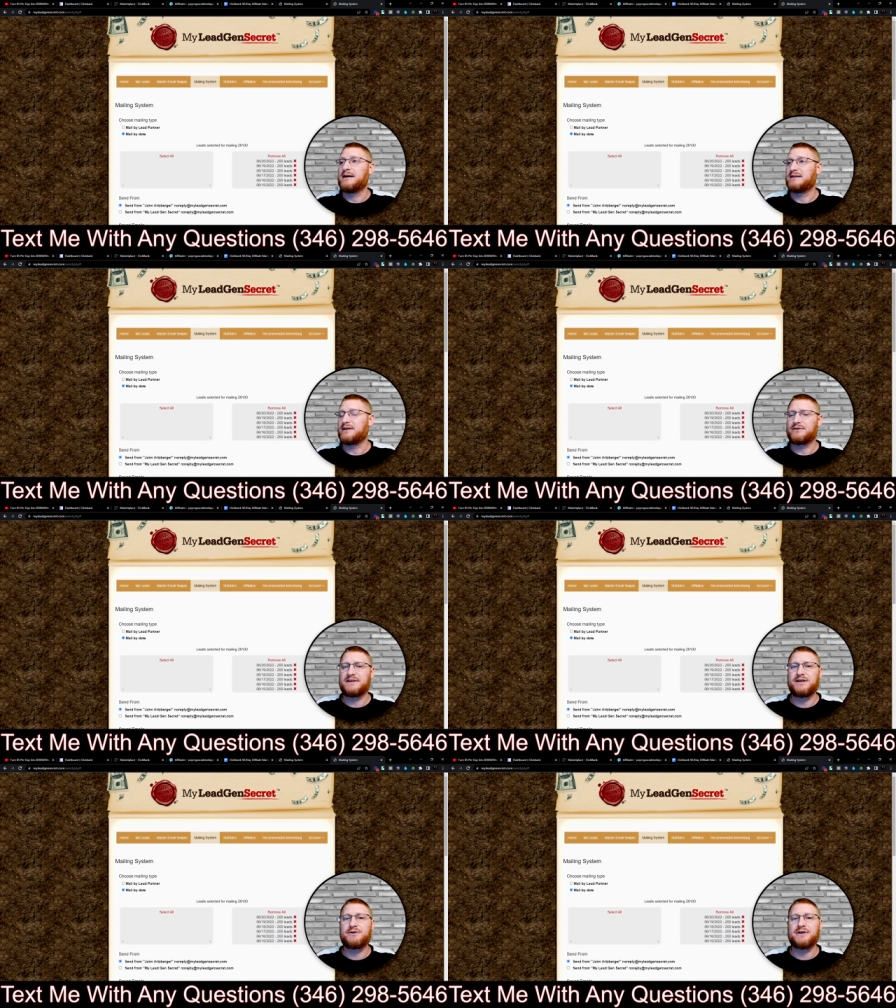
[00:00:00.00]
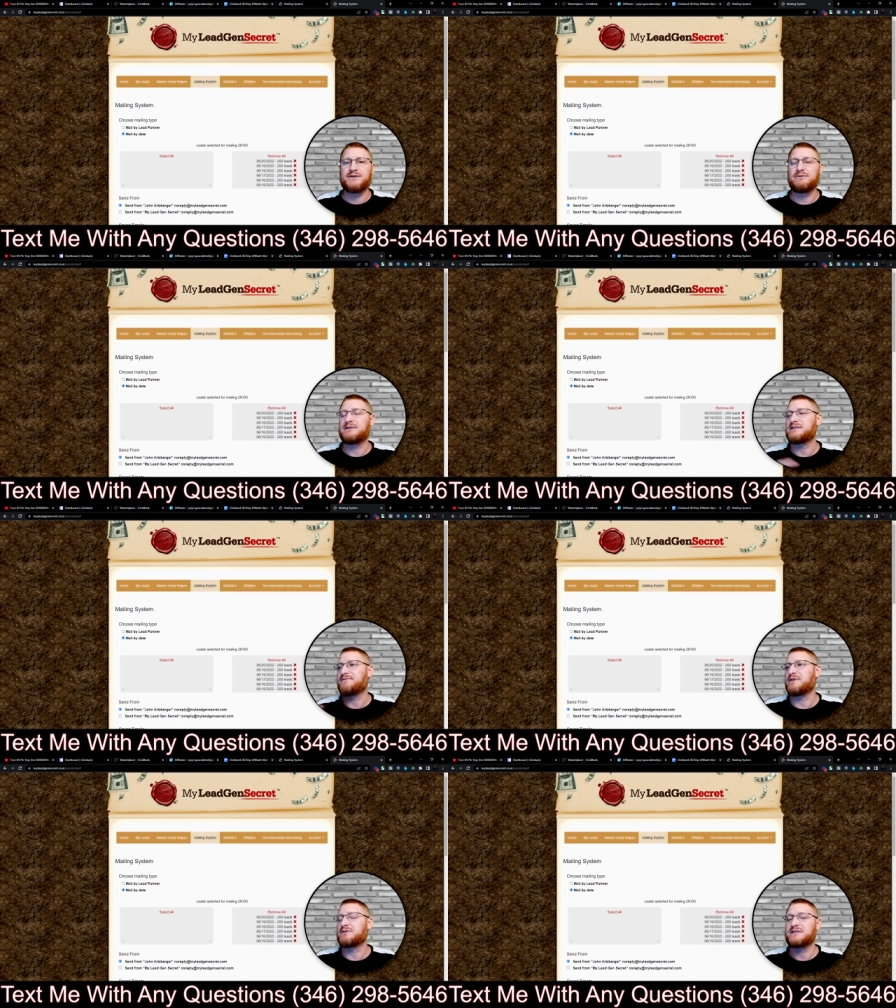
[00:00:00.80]
Literally, you can do this
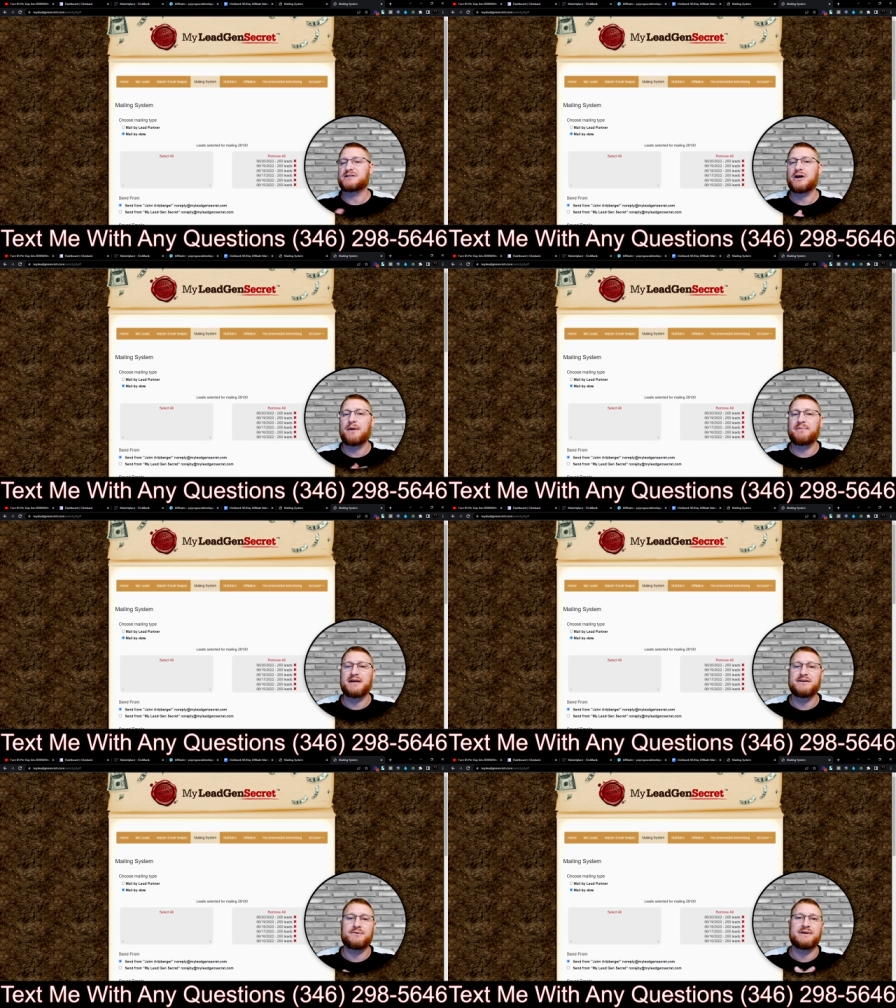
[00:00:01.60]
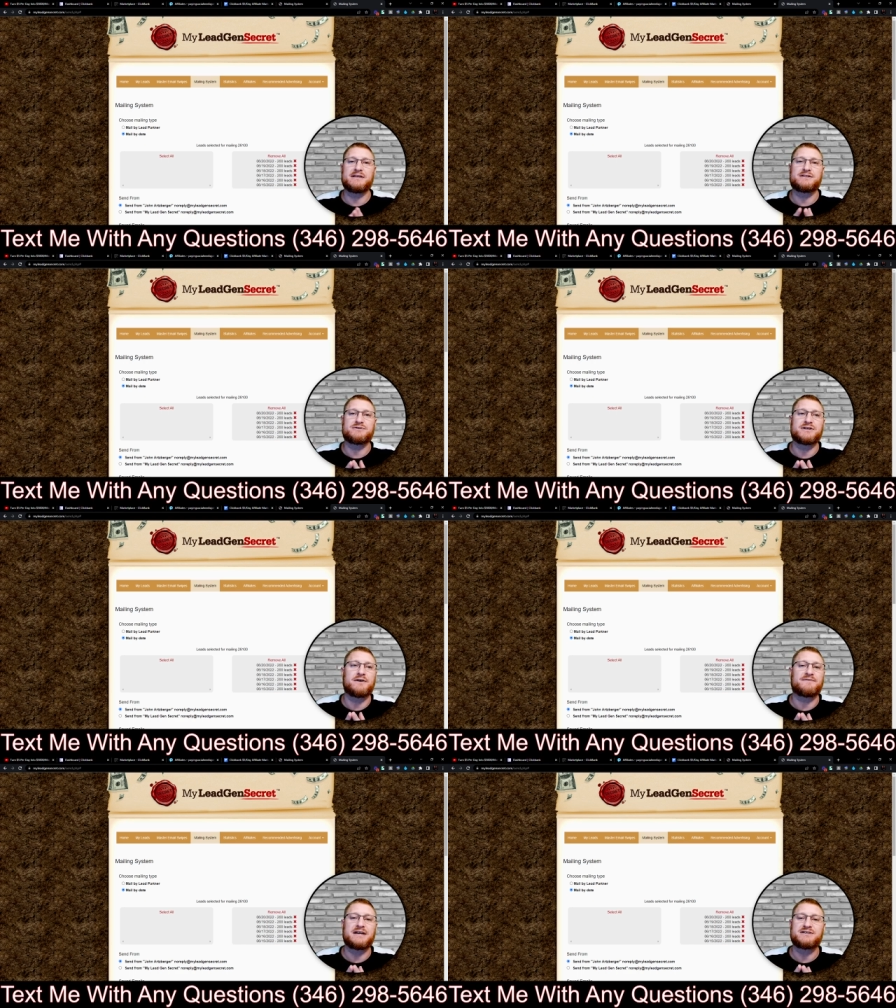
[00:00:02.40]
if you're just copying and doing this
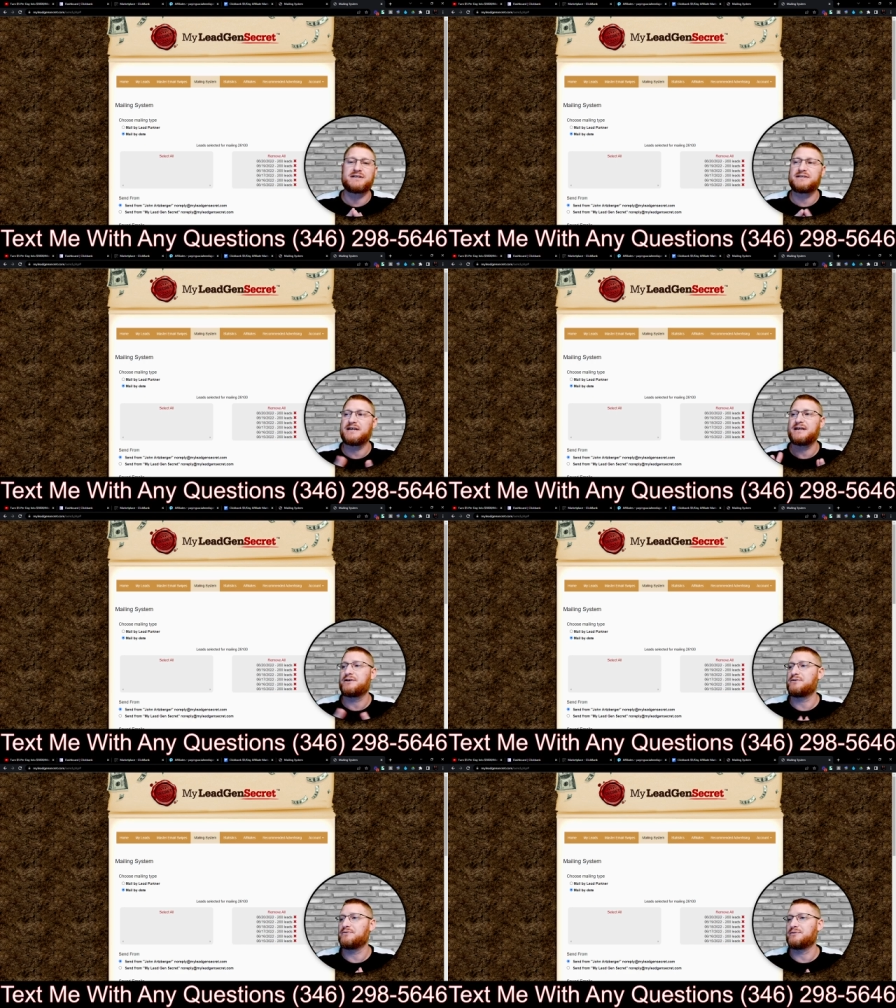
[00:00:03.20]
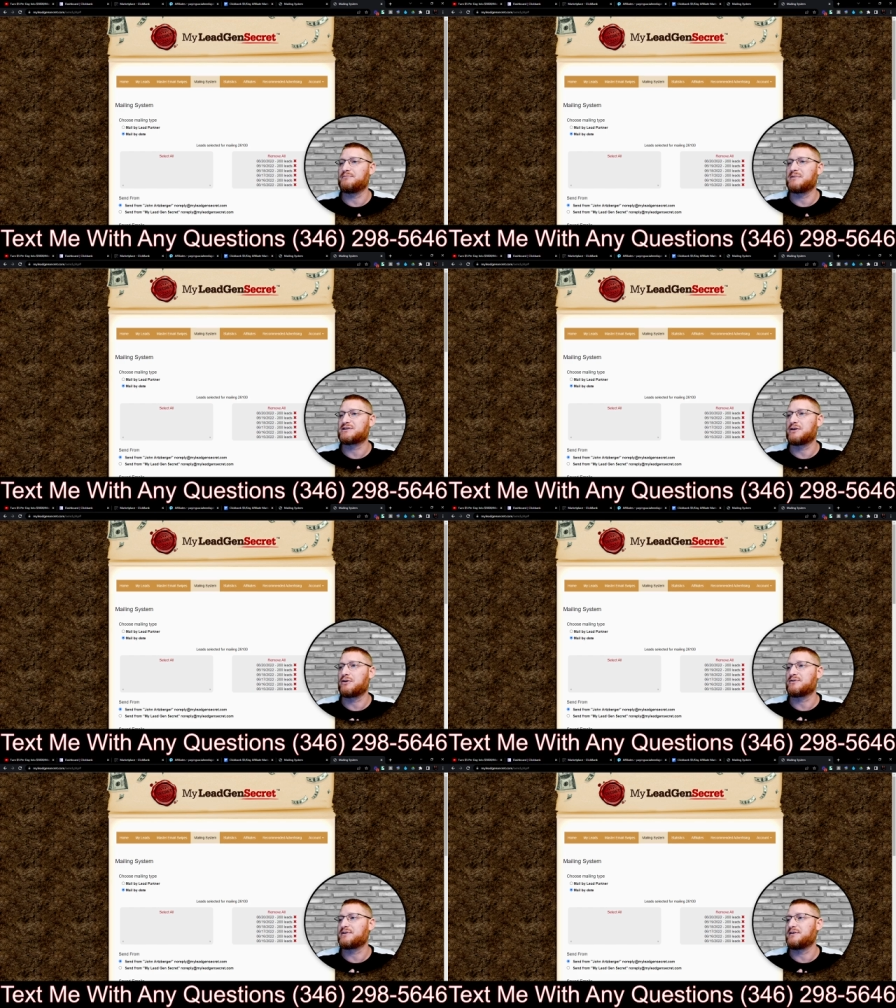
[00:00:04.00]
yourself. That shouldn't take you much
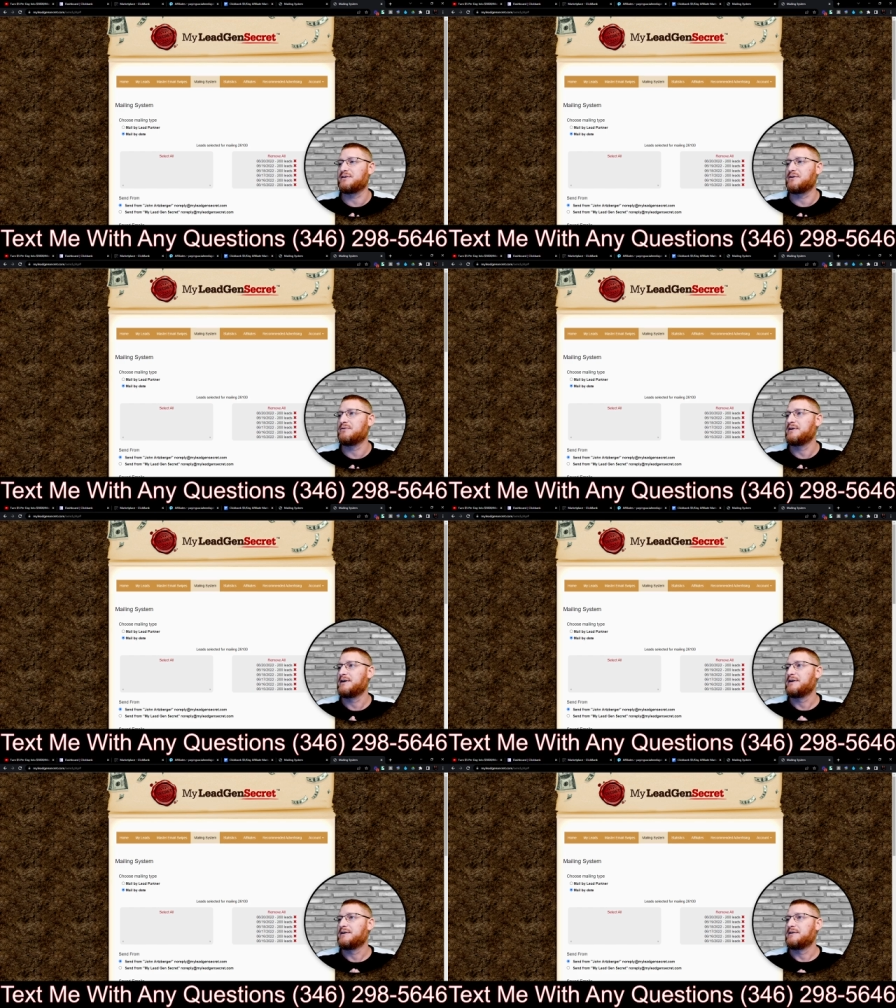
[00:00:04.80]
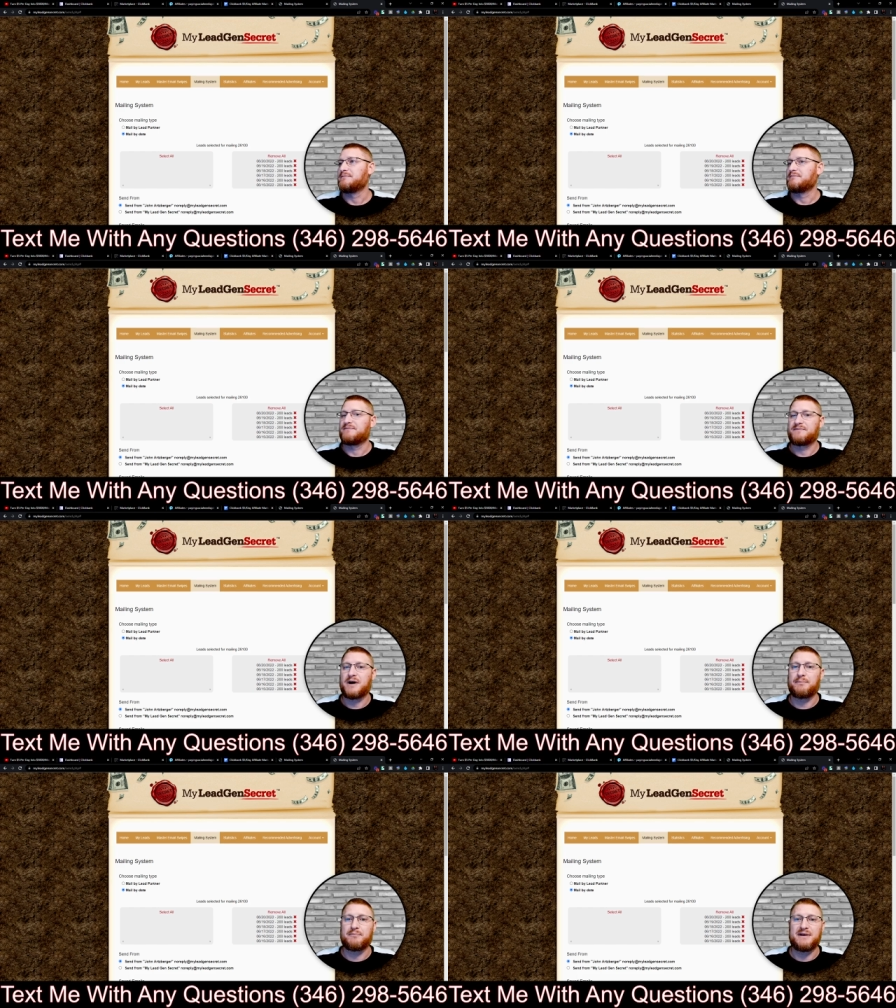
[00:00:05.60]
longer than, you know, a
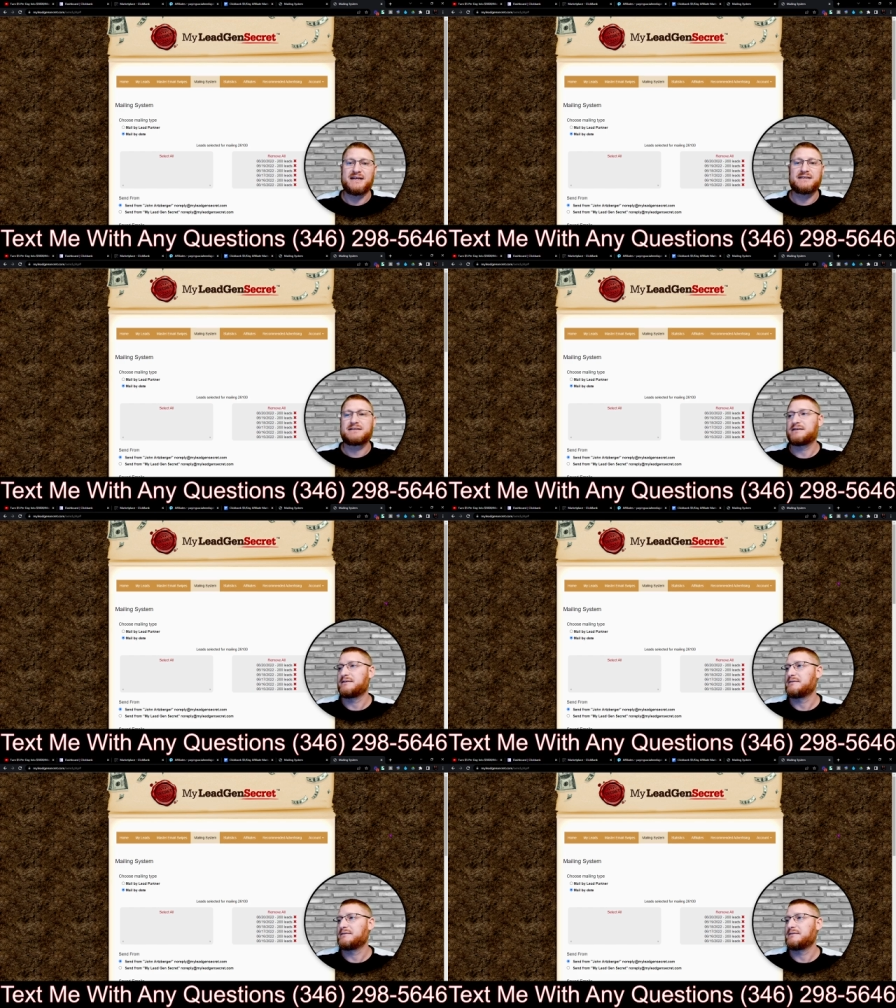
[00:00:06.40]
couple minutes